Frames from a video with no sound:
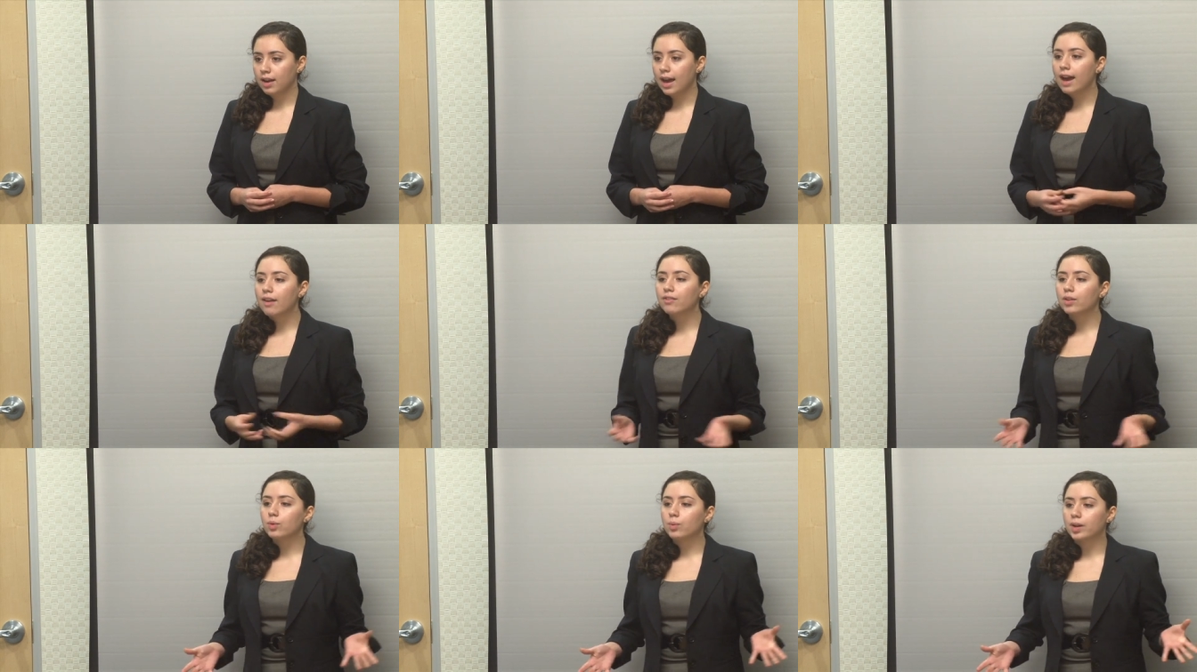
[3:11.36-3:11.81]

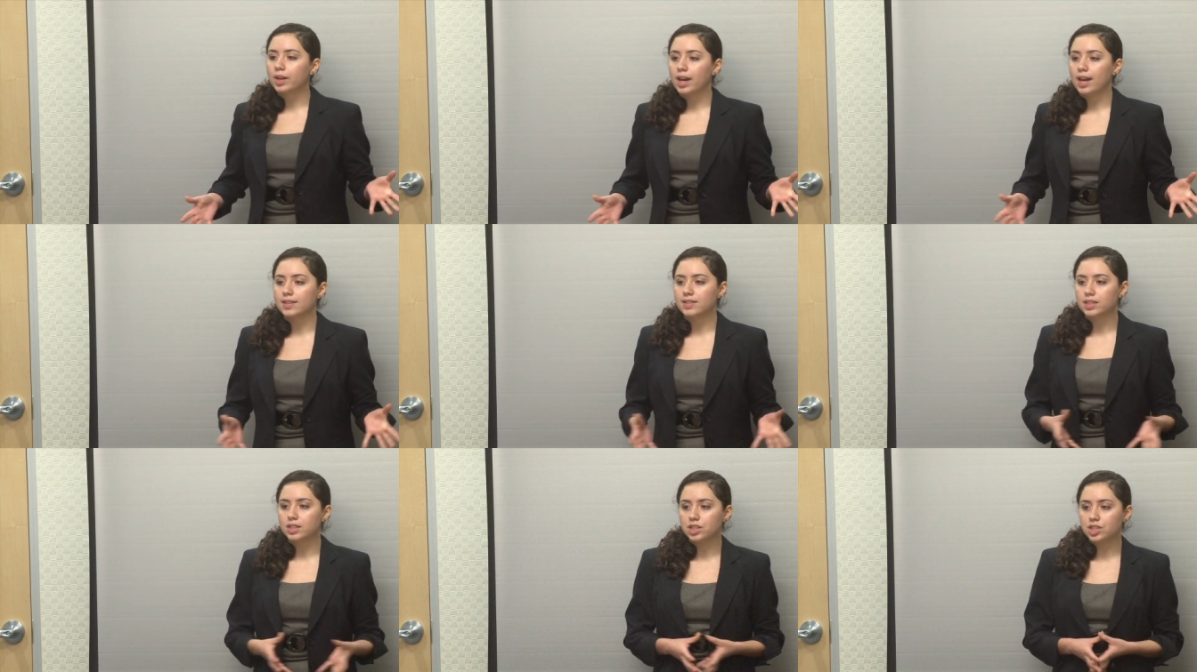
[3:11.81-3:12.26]
Everyone
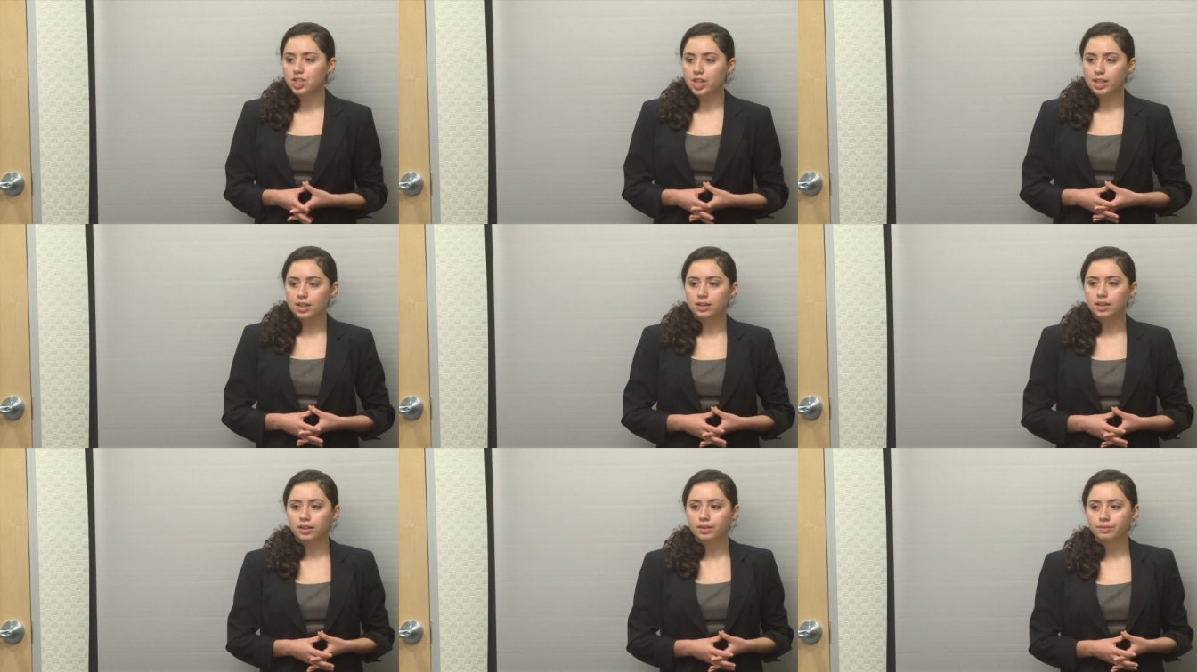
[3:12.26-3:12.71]
has an
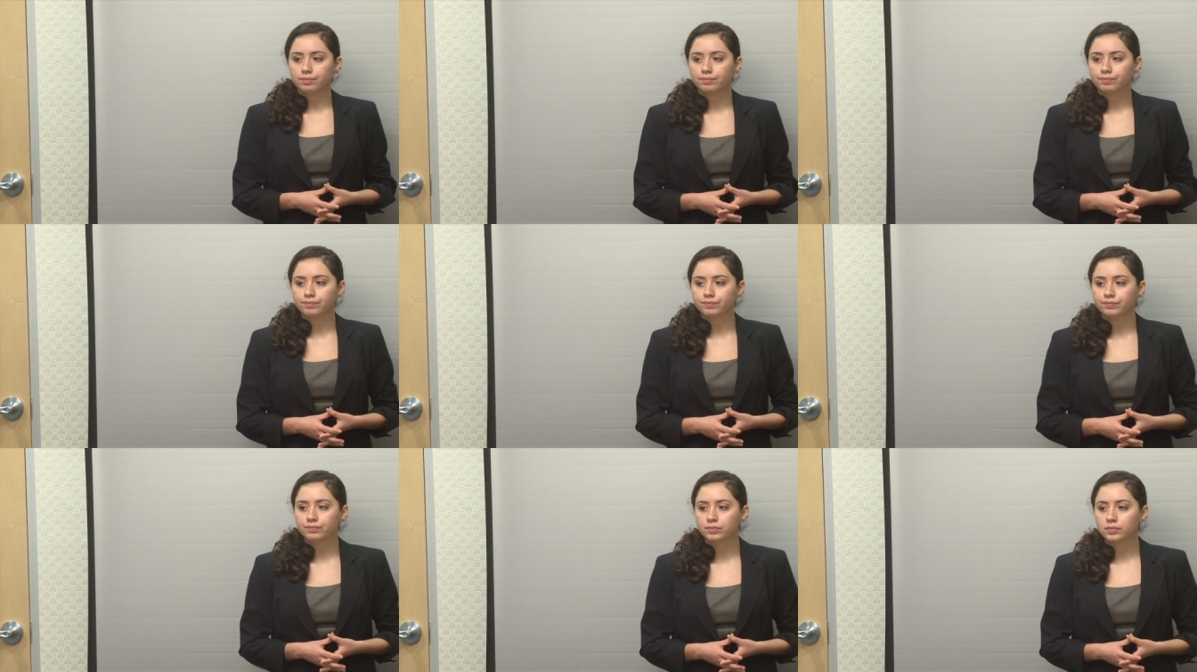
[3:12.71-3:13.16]
agenda,
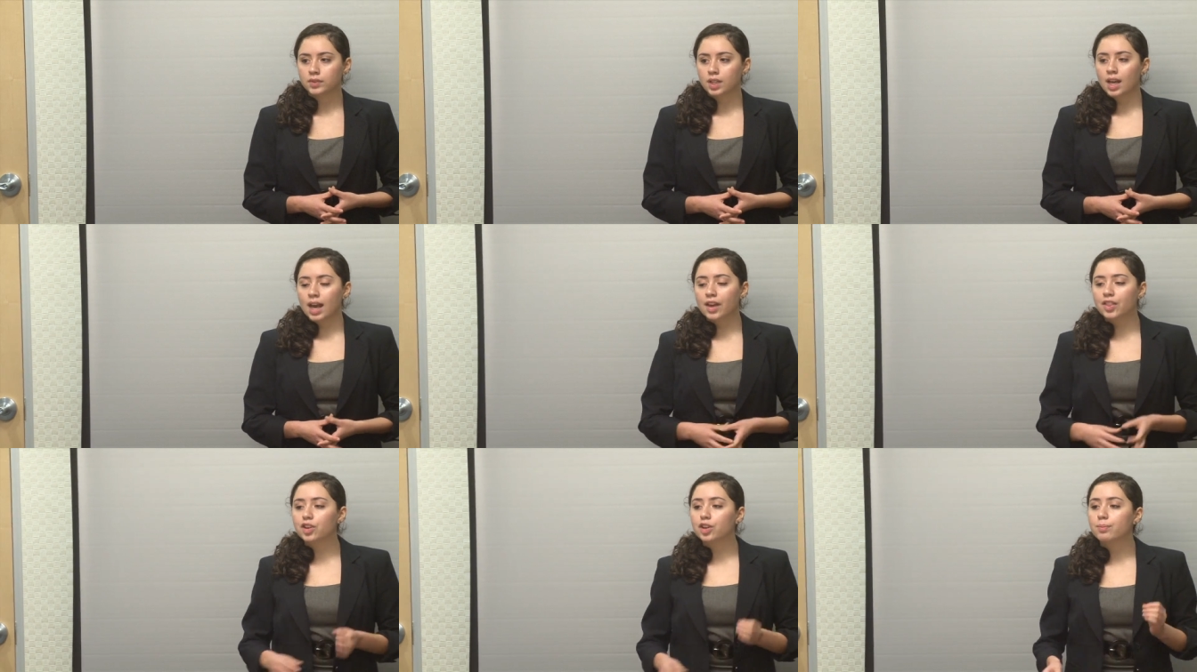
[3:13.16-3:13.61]

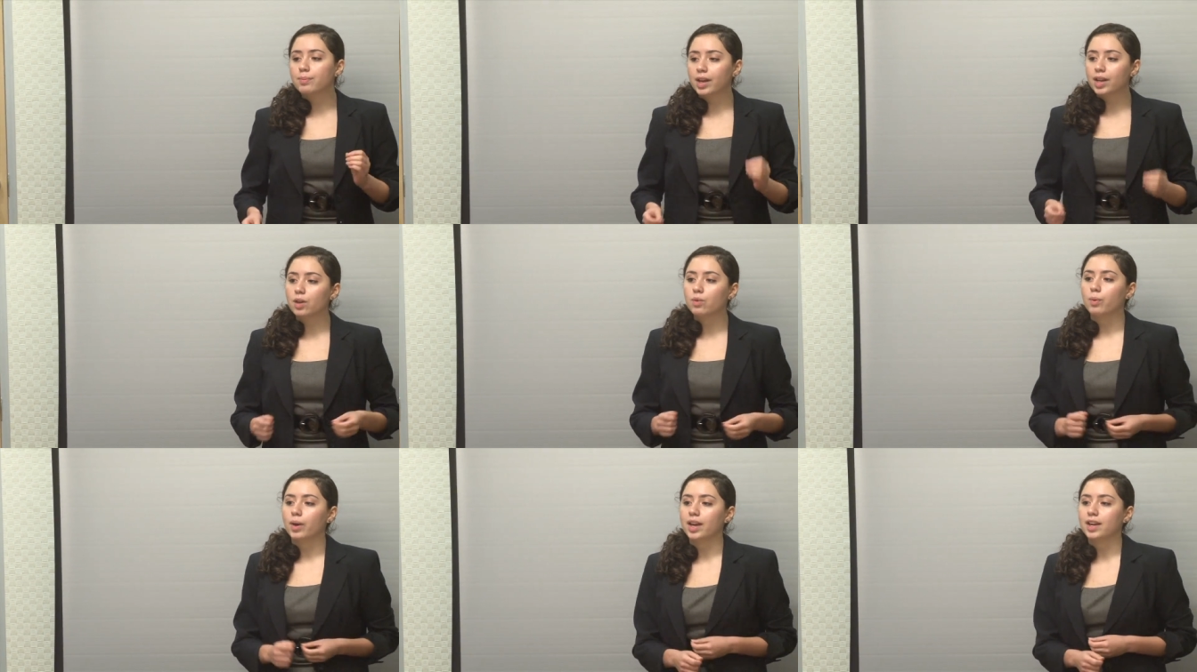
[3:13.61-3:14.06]
and there are
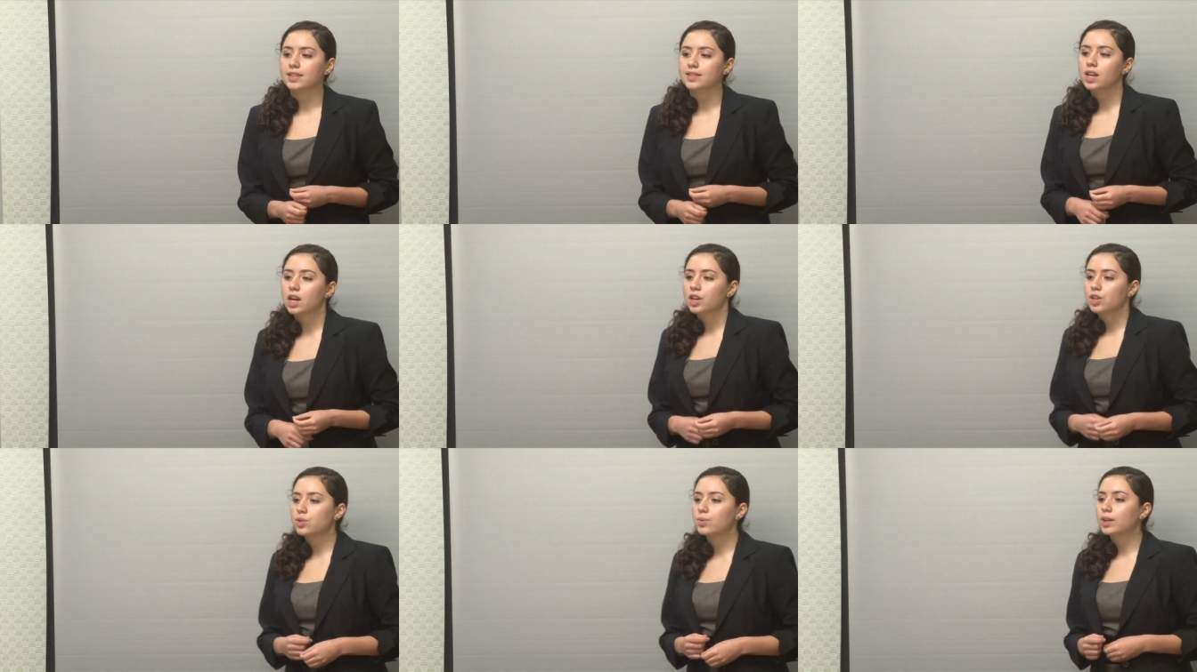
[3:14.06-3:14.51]
many
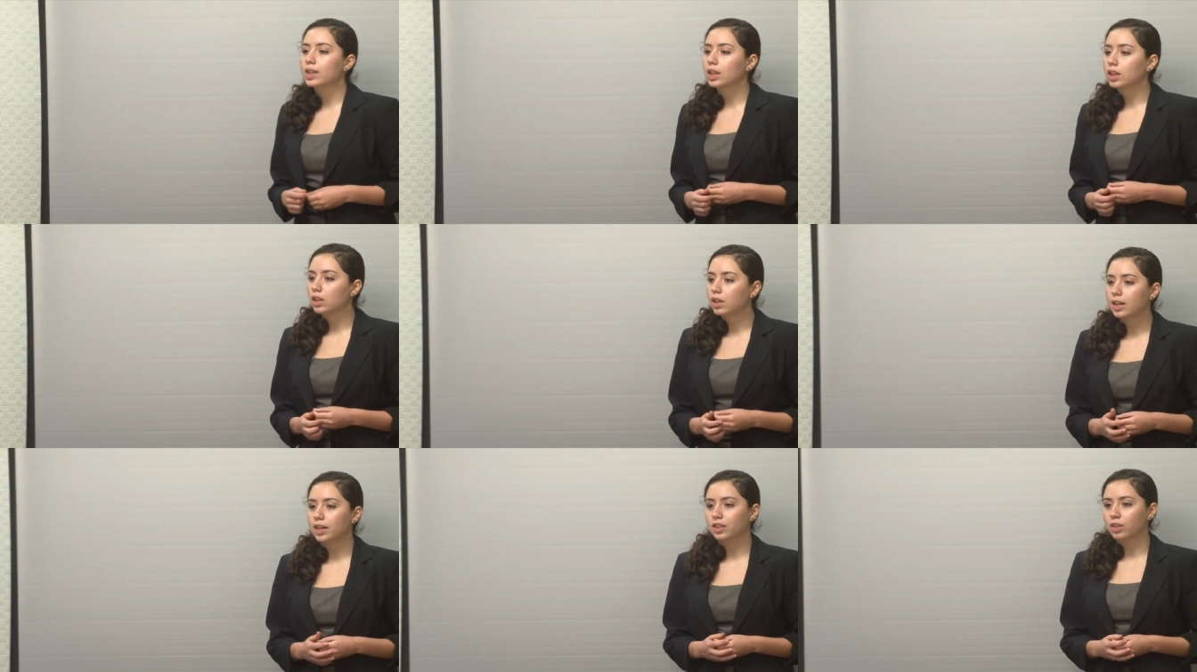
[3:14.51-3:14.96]
ways you can
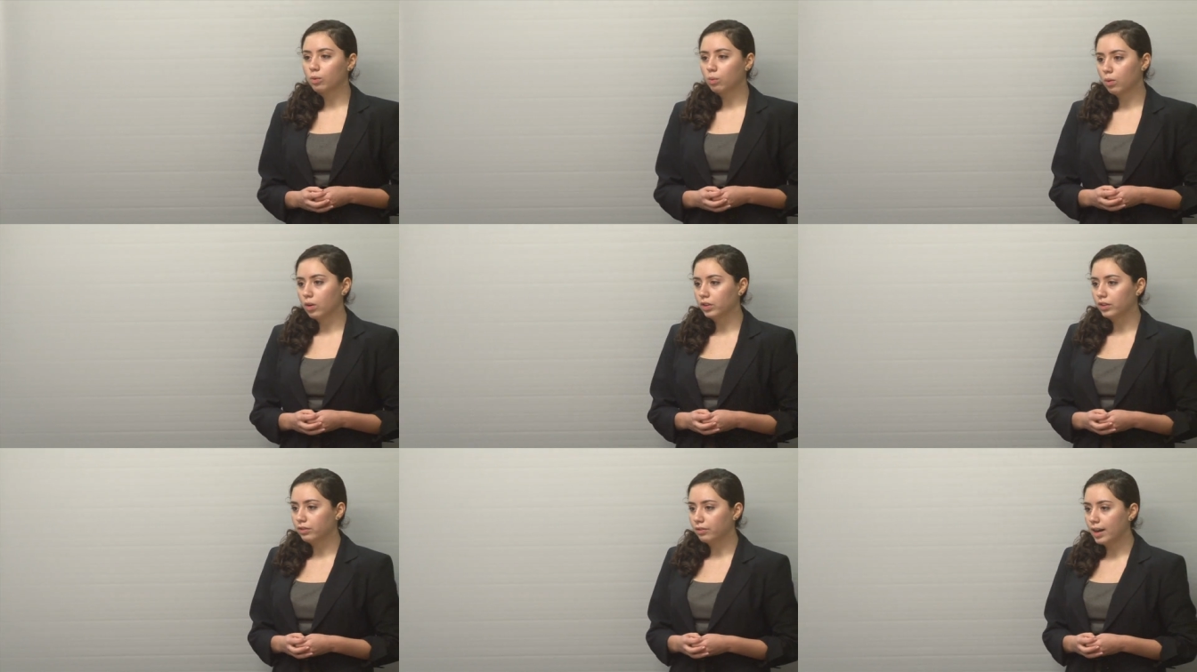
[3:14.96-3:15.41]
look at the
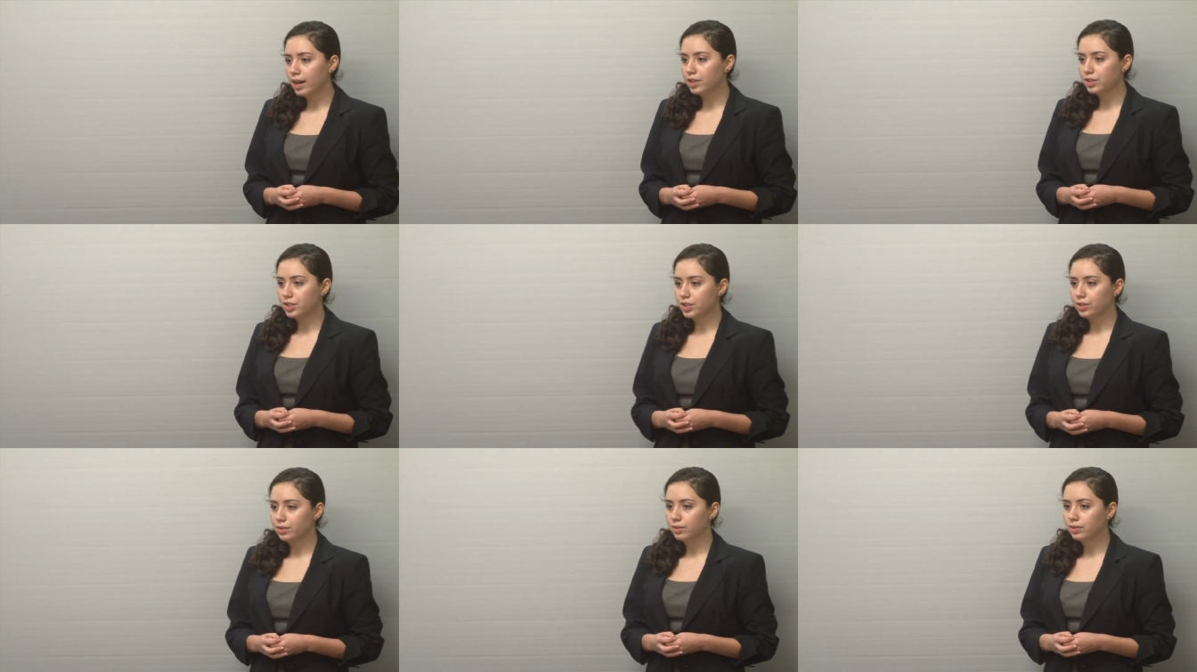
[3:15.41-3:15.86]
world around
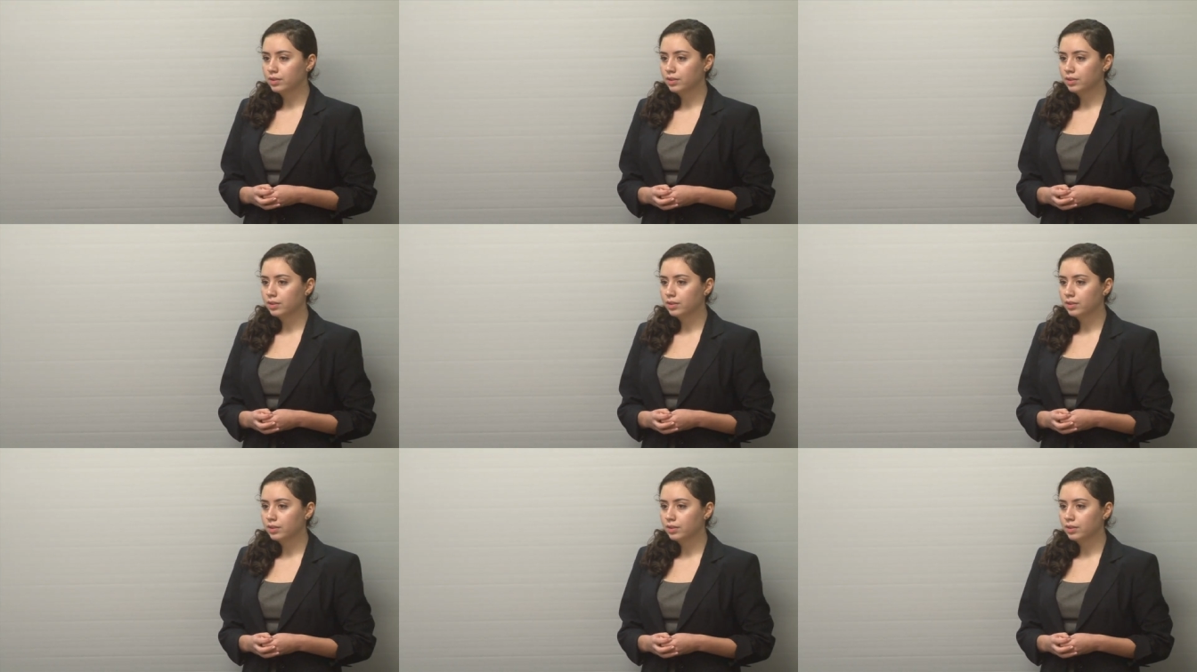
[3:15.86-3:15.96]
you.